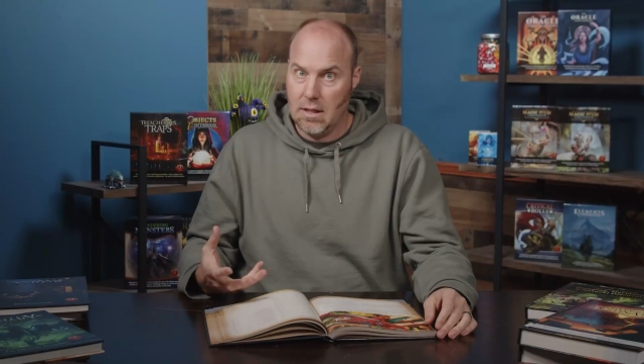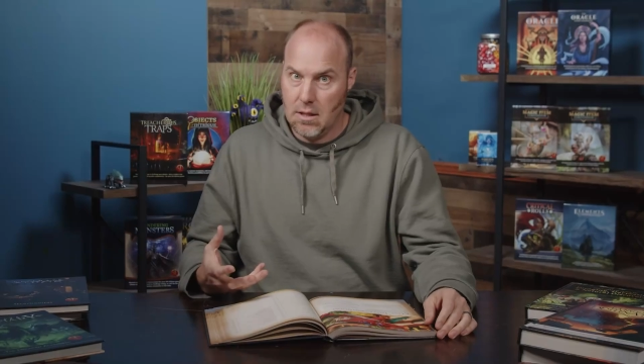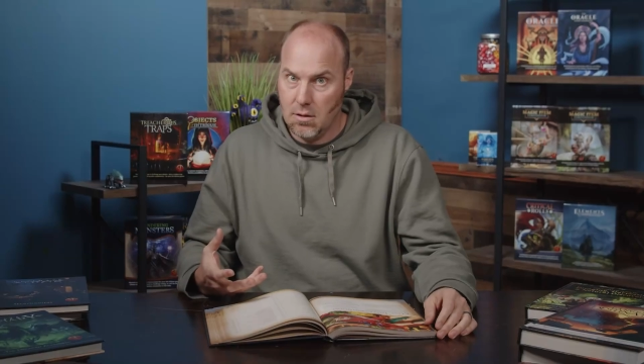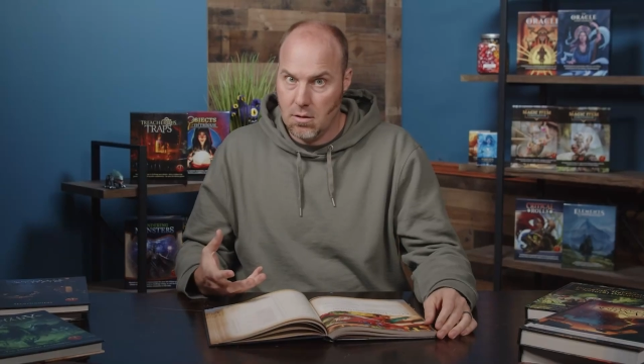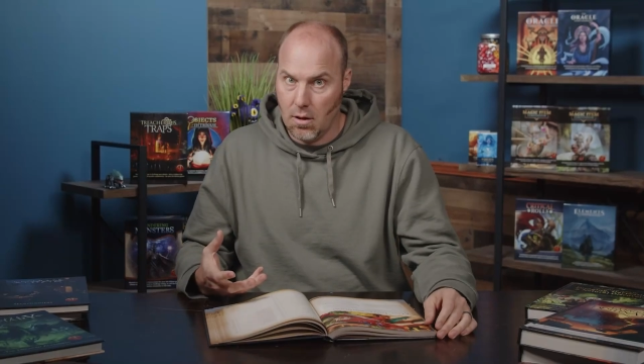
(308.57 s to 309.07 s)

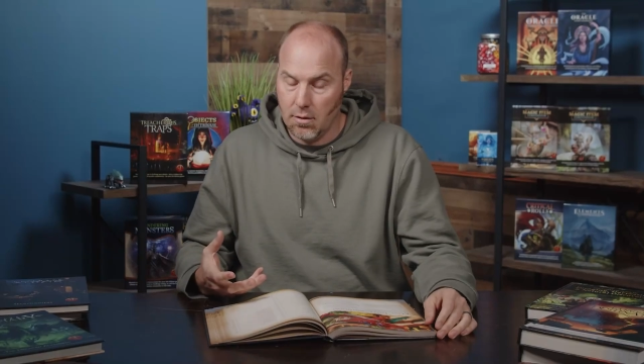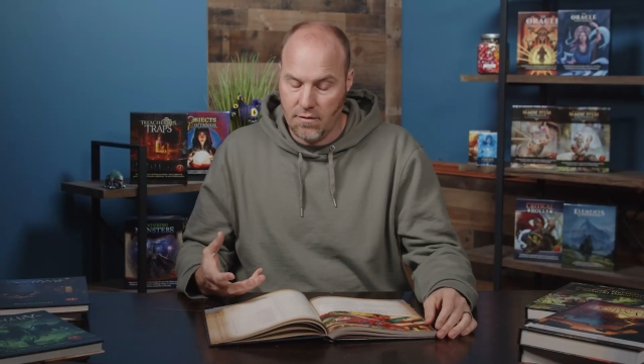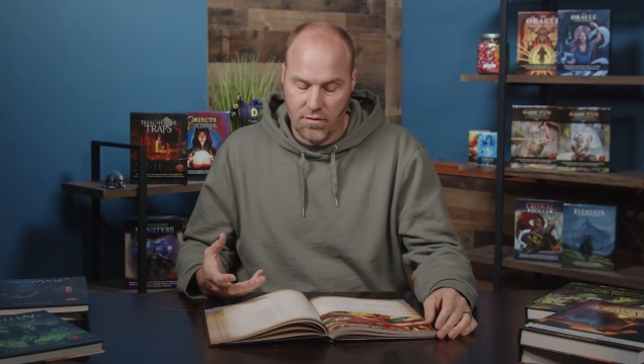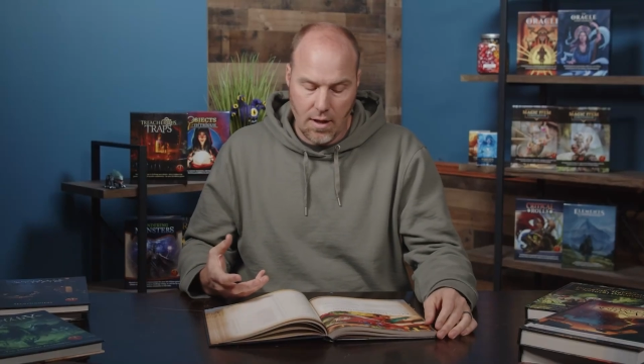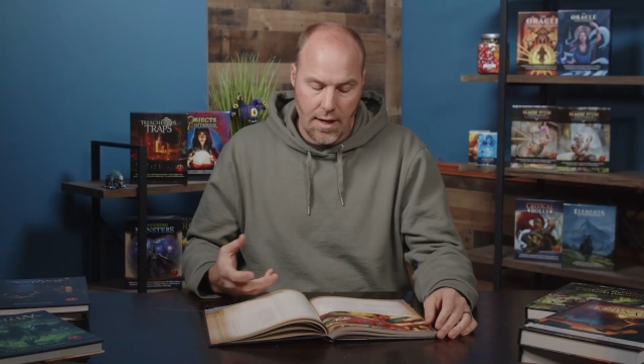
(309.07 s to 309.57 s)
these on the
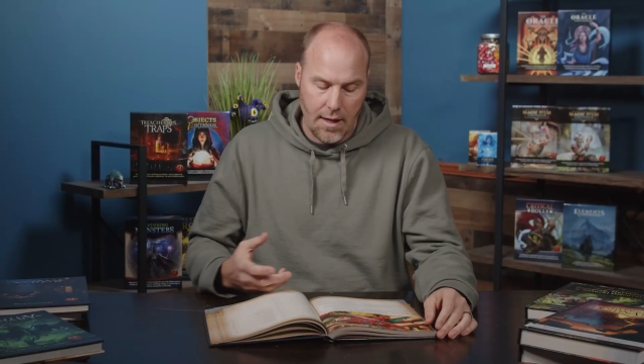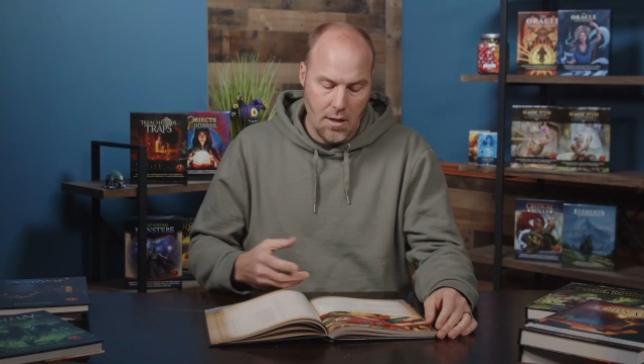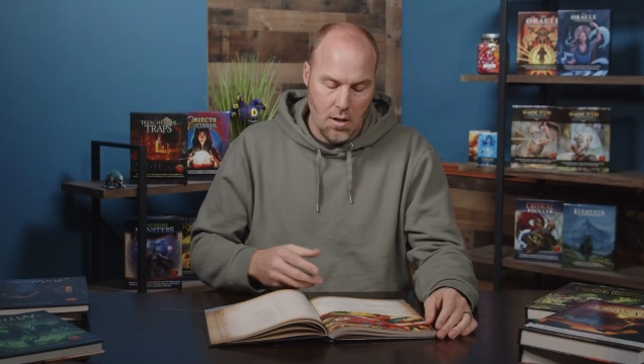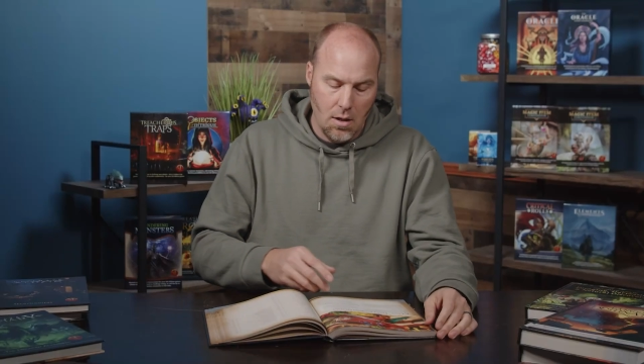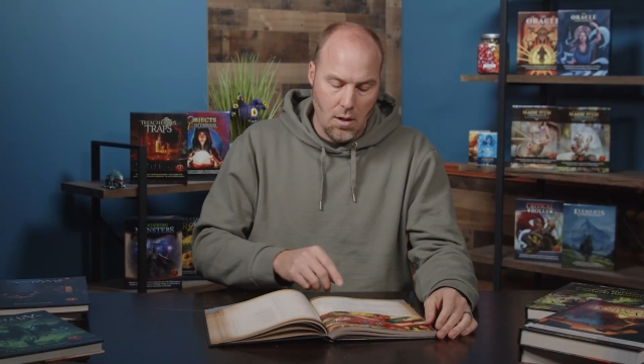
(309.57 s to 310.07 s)

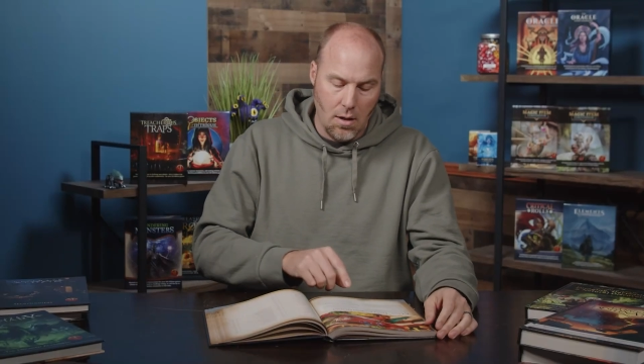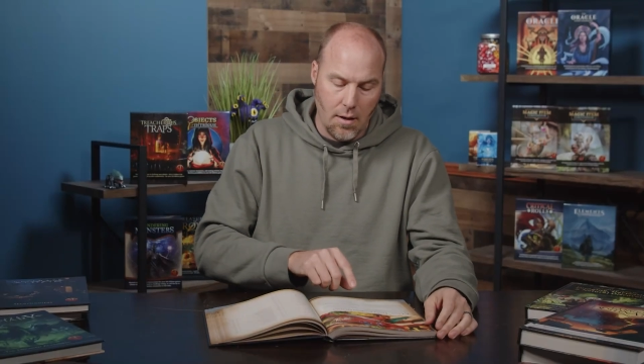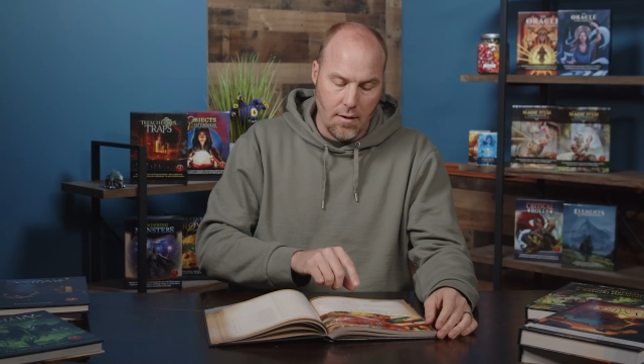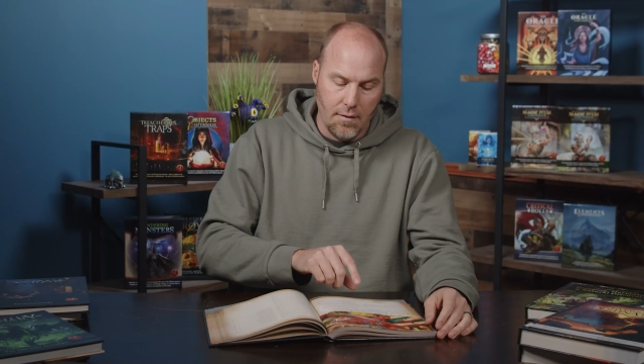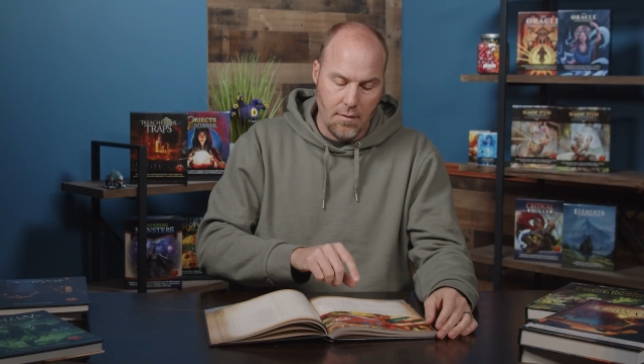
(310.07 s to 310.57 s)
fly
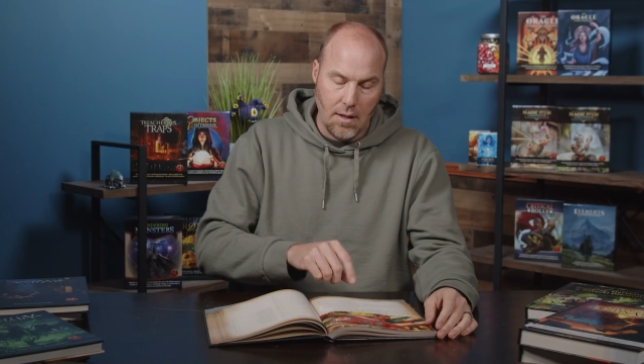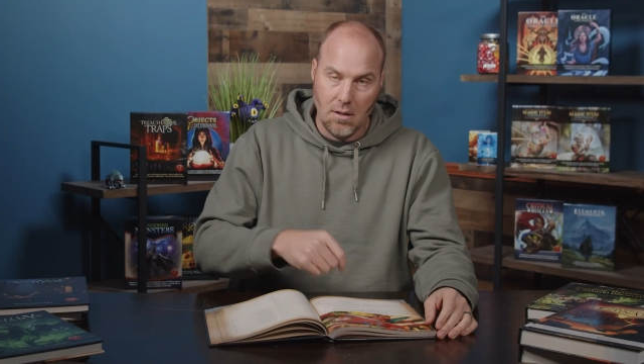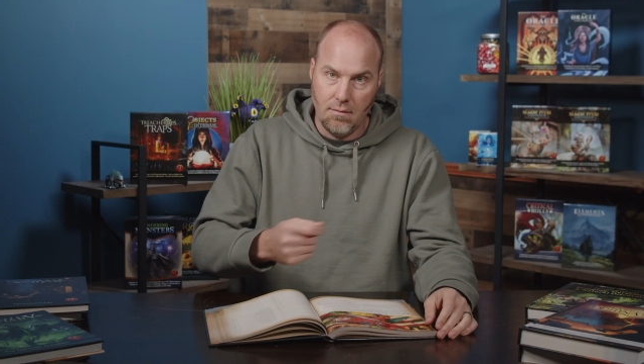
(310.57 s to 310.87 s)
and